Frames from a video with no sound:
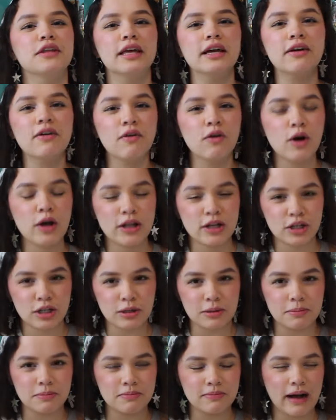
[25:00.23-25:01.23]
like in
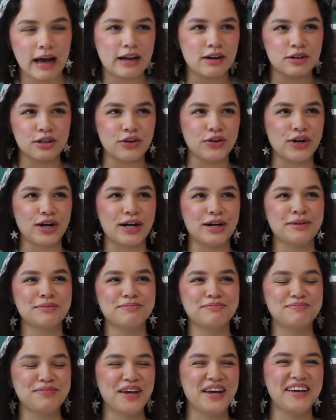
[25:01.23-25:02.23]
her, I don't know her,
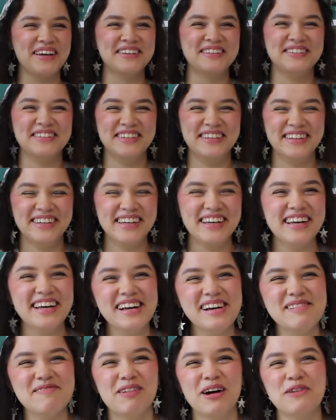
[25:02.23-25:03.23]

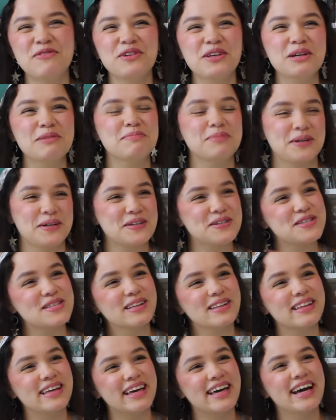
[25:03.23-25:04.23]
but I feel like
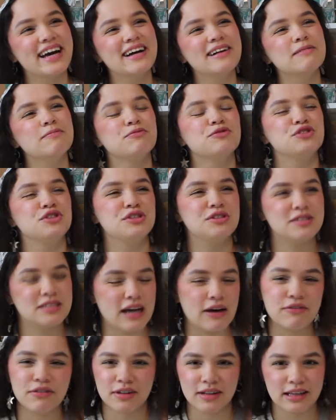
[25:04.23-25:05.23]
personally she's
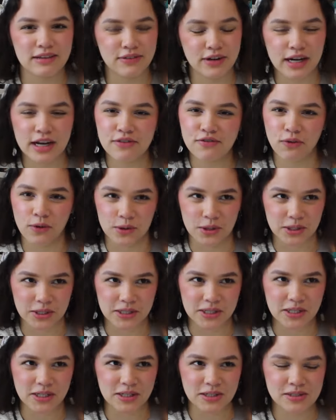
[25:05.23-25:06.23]
definitely very for the
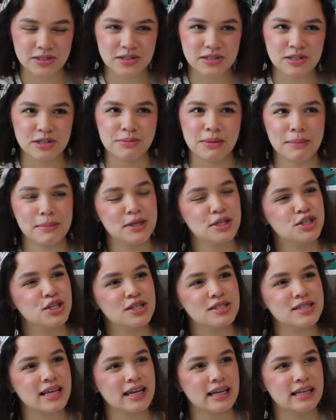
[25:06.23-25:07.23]
girls. So maybe
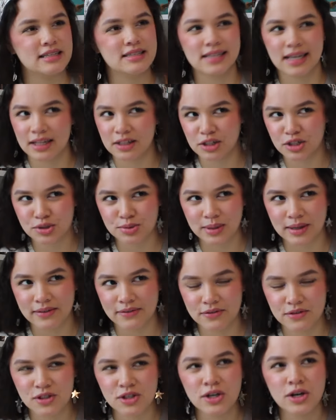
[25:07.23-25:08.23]
she's like a Taylor
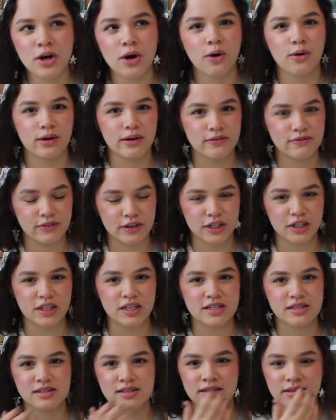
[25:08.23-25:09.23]
Swift or a
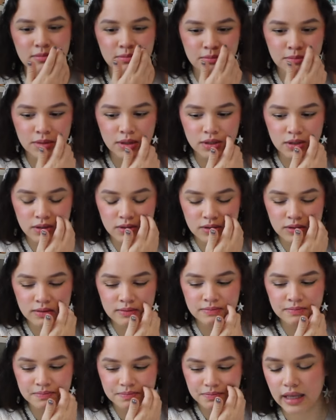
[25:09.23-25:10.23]
Fearless
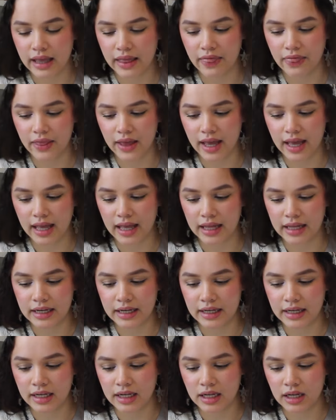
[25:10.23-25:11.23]
moon. And
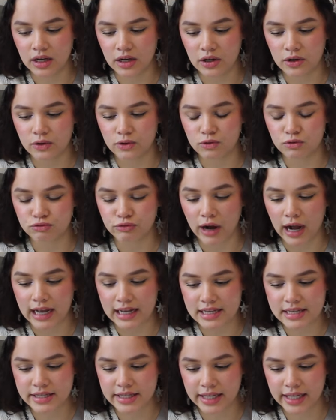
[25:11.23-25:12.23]
then
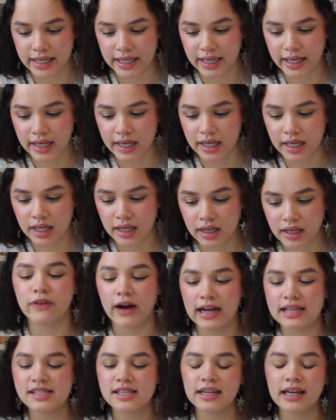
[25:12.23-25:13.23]
Rising,
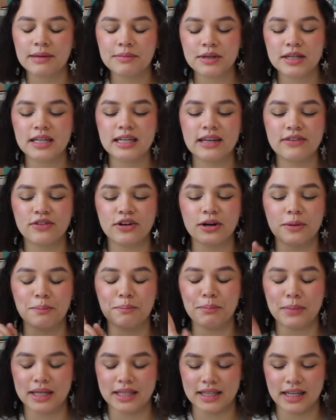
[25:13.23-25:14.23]
I'm gonna give her
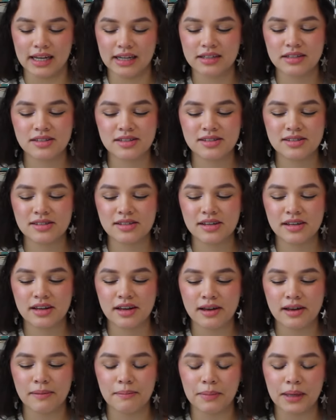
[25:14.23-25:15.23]
Midnights,
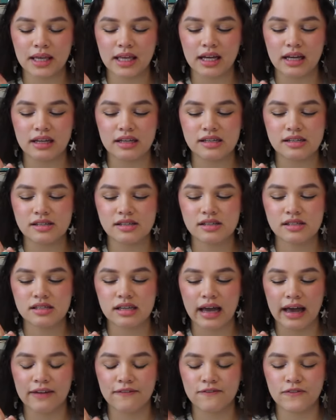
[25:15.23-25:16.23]
because
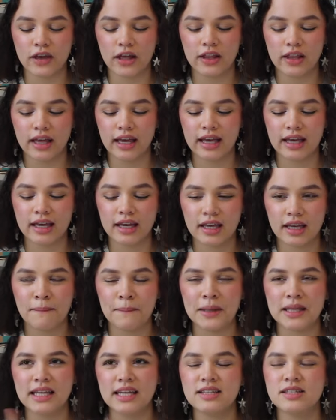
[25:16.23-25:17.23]
I feel like
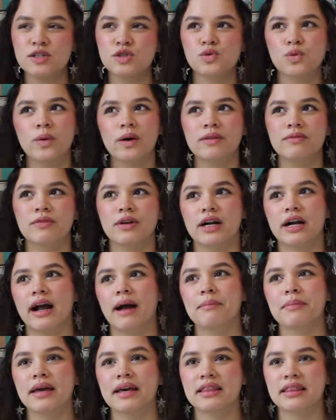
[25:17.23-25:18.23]
Midnights is the one where
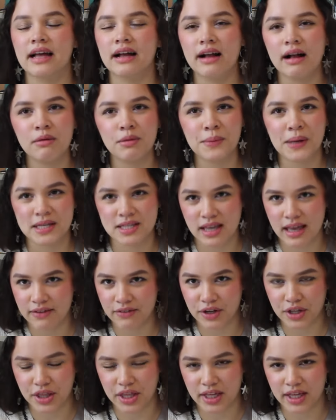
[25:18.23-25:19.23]
I'm like, that album has
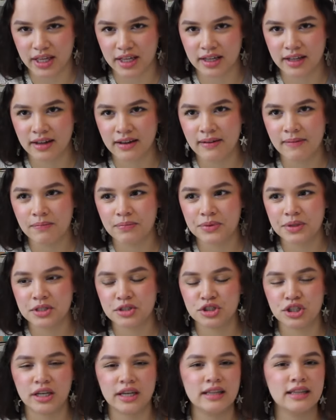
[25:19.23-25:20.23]
everything.
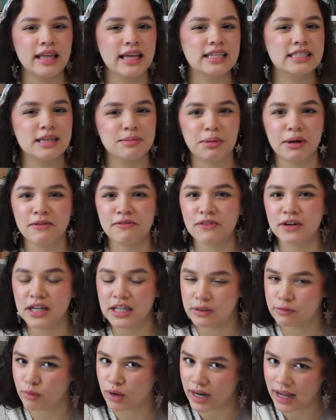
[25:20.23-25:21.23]
She can like dip her foot
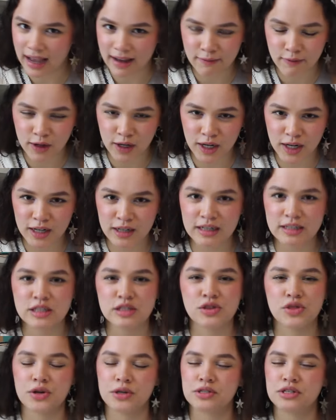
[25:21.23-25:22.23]
in whatever. It's
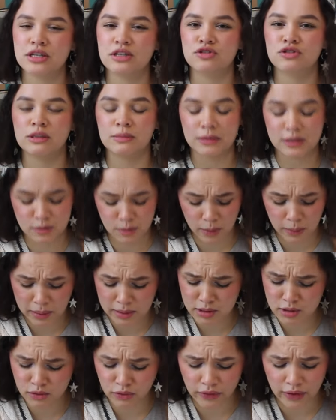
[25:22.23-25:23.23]
13 sleepless
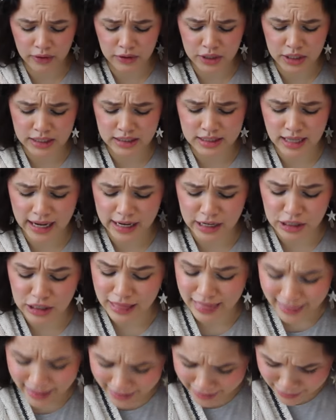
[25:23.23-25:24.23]
moments throughout her entire
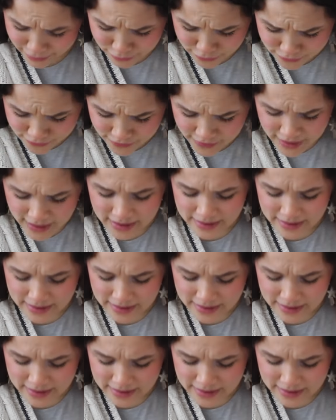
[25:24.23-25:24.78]
life.